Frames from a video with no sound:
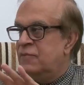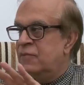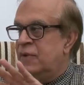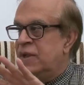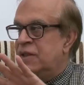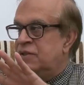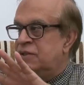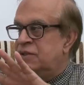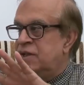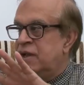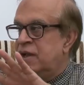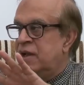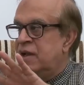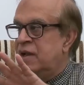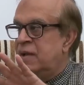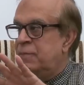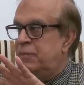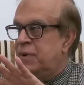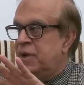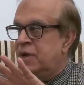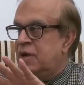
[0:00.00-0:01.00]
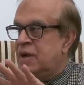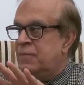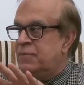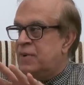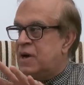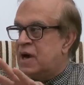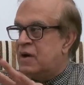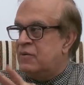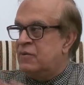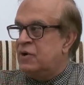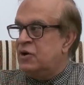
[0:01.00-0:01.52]
when they pick
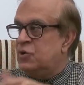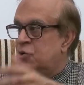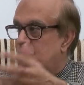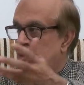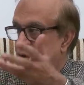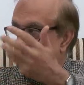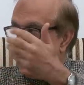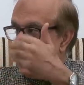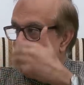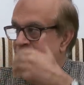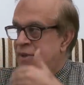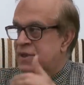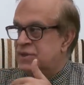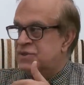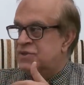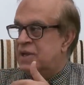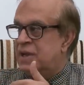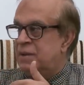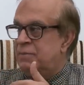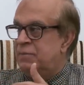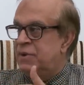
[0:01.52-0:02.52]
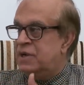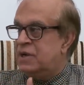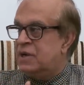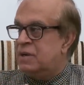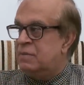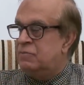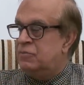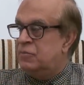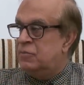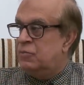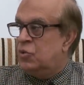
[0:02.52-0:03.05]
up our good habits and
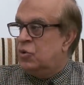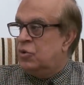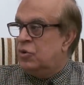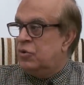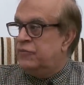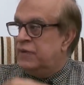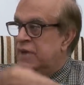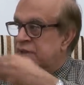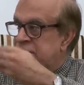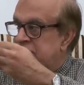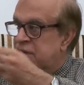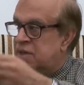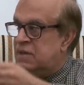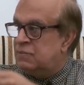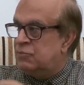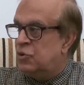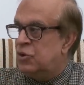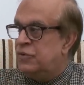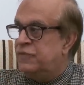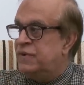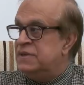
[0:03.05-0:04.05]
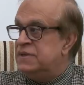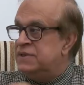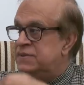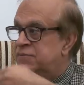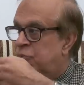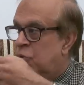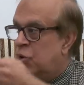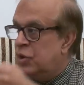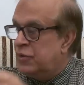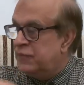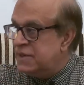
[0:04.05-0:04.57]
become more Vedic, more
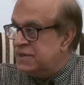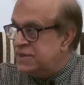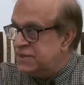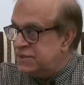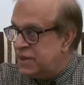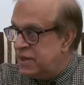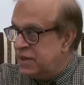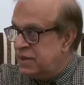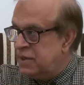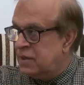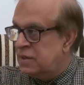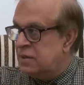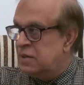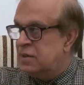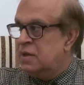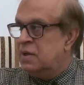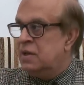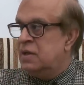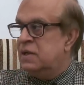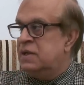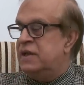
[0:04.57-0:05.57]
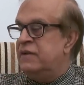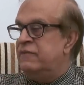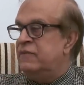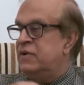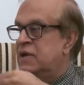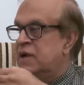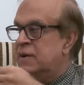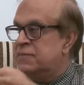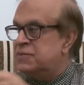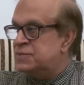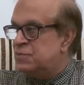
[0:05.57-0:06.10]
vegetarian,
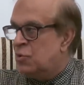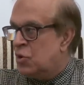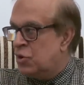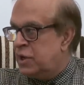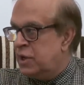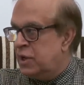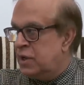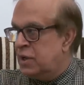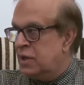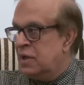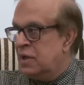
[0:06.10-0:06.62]
giving up smoking,